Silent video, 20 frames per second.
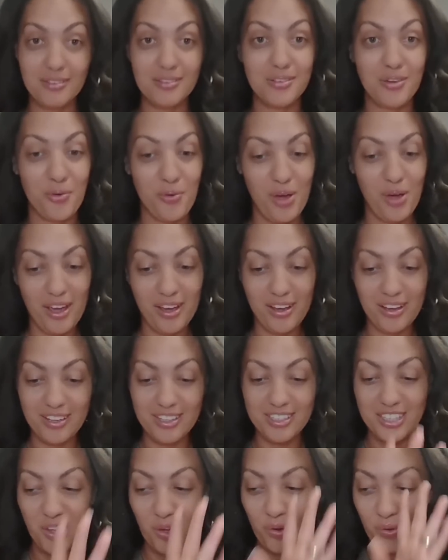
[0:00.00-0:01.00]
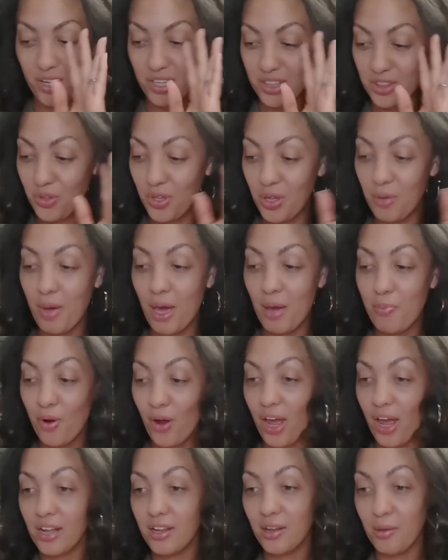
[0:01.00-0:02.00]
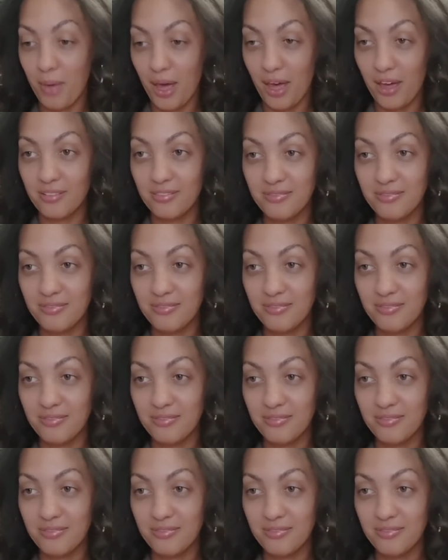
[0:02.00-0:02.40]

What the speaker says: Okay. It's going to cut through your paper and your mat.